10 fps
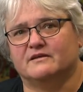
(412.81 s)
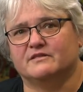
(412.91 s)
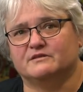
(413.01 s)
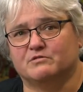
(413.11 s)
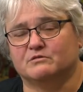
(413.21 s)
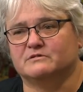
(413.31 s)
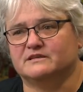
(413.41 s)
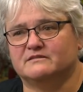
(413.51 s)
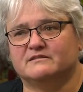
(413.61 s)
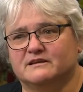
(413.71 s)
there's
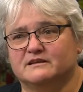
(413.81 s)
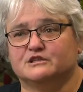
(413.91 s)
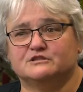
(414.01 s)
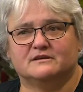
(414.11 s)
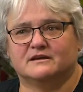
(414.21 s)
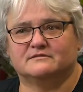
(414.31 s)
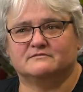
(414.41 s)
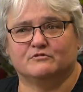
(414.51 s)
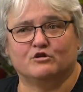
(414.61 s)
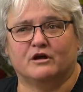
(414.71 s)
probably
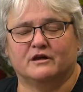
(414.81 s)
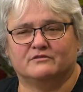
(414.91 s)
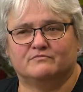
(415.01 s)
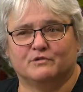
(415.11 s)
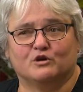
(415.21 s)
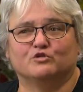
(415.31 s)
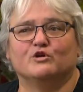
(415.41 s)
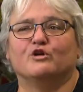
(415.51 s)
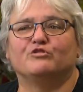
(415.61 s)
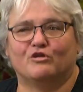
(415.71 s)
it's because we're
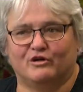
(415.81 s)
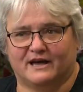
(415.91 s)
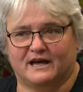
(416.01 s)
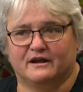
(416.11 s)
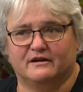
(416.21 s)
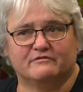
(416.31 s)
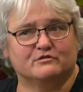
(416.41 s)
not trying hard enough,